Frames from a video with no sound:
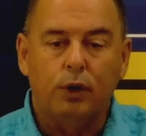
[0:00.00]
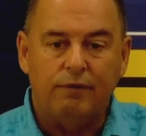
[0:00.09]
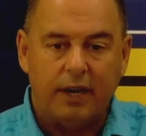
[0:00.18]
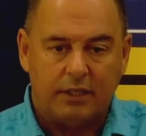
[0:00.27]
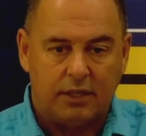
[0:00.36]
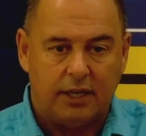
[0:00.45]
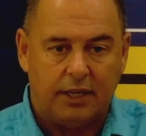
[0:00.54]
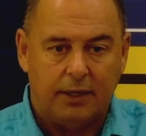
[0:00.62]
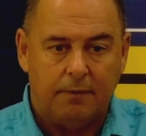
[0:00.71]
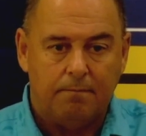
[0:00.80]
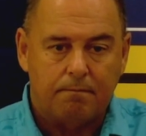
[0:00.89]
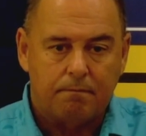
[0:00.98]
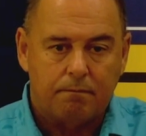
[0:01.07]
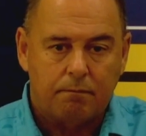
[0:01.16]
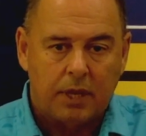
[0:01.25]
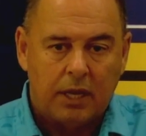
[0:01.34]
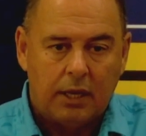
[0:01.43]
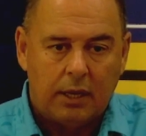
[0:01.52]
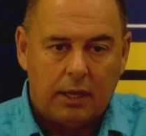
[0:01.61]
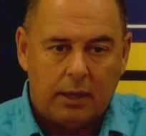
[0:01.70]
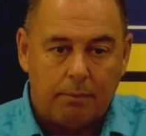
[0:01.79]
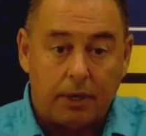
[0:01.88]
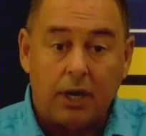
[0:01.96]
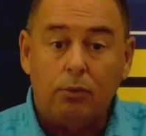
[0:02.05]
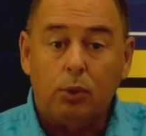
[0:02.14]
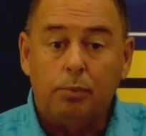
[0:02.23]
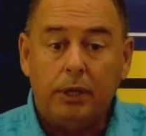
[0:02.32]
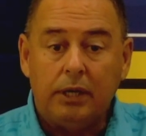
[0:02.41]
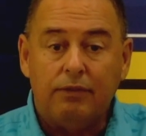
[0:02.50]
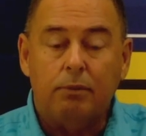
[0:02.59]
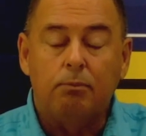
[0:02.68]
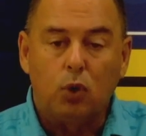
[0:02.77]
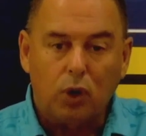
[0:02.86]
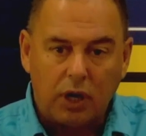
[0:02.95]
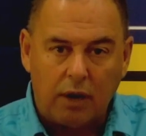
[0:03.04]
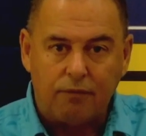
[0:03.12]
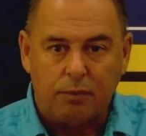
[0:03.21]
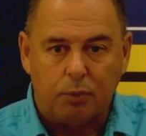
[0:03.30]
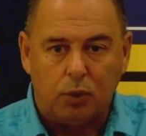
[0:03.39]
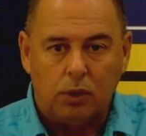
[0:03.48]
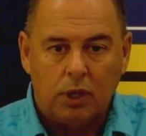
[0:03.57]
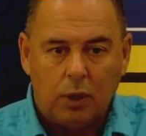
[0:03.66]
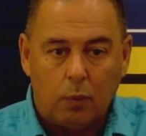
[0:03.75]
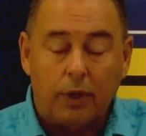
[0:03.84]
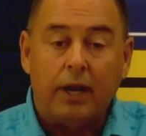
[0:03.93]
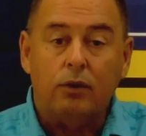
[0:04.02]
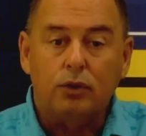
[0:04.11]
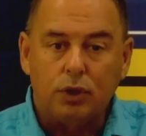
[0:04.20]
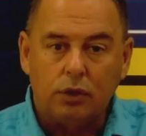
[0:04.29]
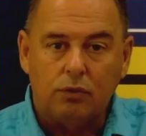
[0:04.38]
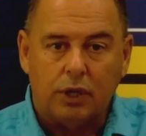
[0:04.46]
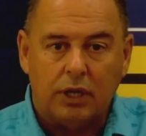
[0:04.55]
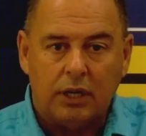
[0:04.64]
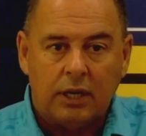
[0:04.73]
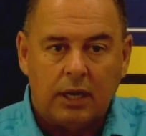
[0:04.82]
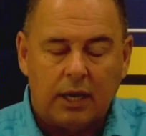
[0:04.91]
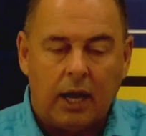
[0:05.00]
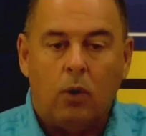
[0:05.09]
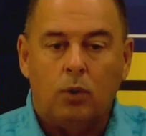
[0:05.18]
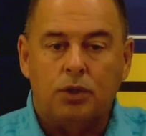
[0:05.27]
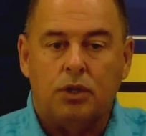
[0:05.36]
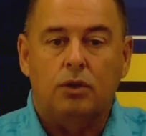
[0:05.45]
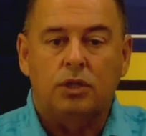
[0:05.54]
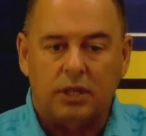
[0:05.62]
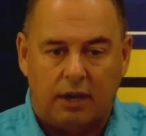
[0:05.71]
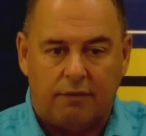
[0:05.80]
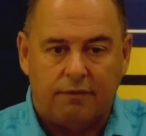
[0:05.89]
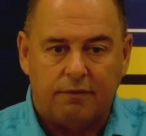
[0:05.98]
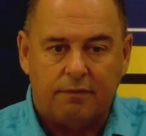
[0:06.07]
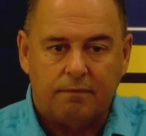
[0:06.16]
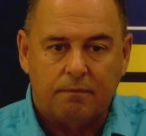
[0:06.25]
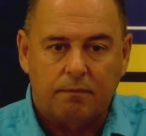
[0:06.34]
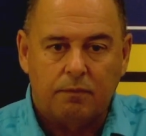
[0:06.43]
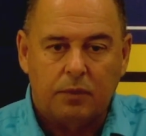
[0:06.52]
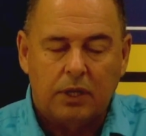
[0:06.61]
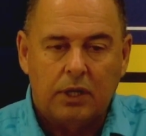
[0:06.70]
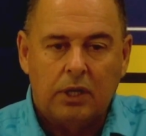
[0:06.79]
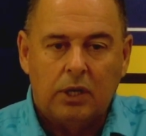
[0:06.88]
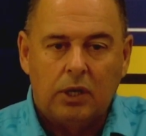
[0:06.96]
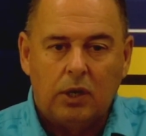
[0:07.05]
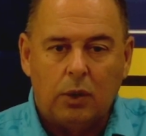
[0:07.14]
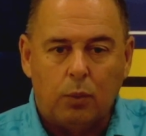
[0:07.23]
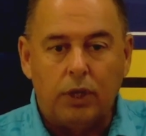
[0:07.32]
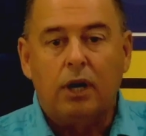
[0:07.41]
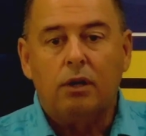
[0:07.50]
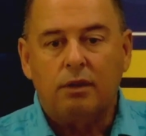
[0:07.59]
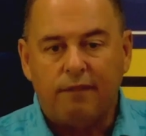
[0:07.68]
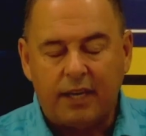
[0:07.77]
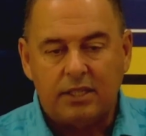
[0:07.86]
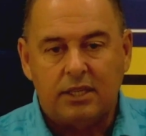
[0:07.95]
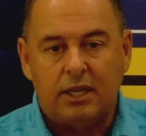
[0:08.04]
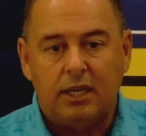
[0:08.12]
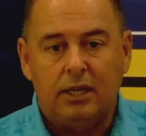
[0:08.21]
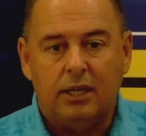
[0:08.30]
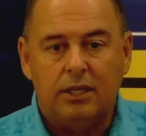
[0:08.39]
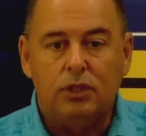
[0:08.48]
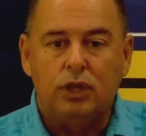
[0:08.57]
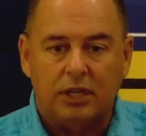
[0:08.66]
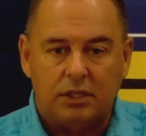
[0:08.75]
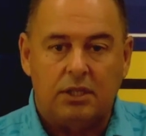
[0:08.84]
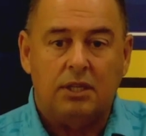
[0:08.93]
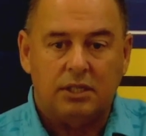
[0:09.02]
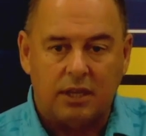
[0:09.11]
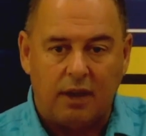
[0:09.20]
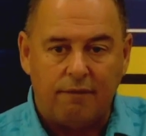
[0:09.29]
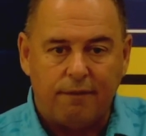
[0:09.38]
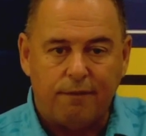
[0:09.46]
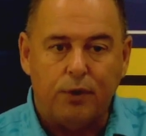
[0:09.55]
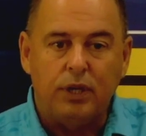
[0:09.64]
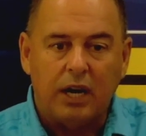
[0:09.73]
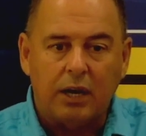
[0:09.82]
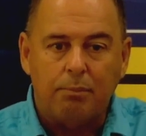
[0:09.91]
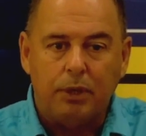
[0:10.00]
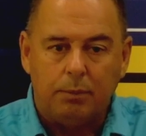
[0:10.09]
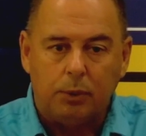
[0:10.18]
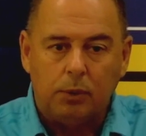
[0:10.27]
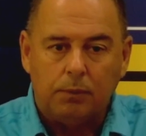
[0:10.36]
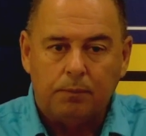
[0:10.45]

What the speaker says: vaccinated. But I will be even more comfortable when our children are also safe. We know the vaccine is just as safe for younger people